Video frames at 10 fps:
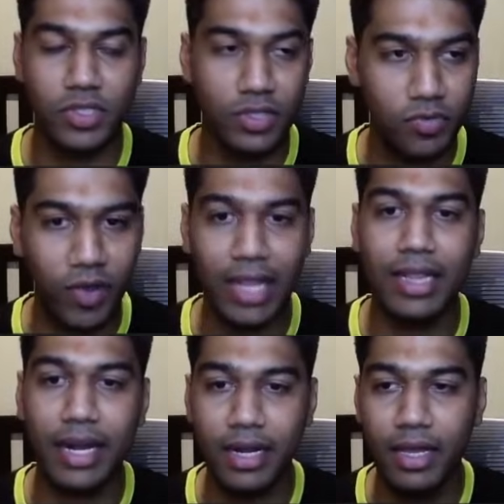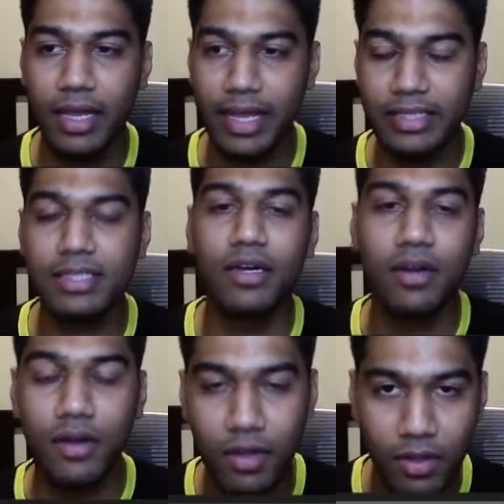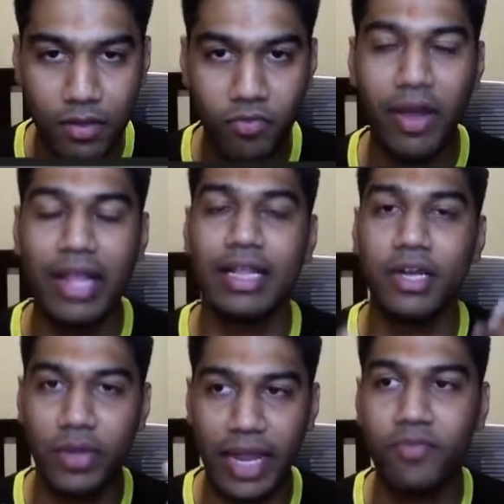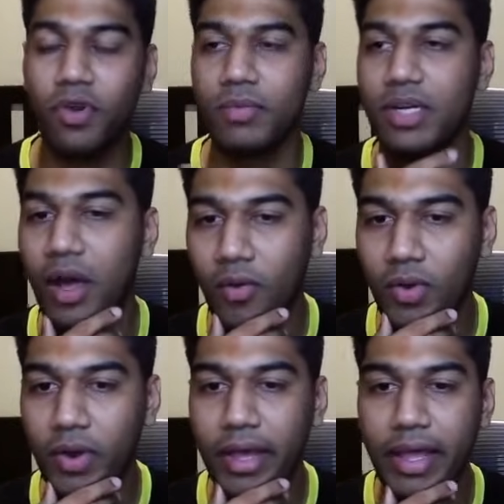is the file that is the file that you get from the download,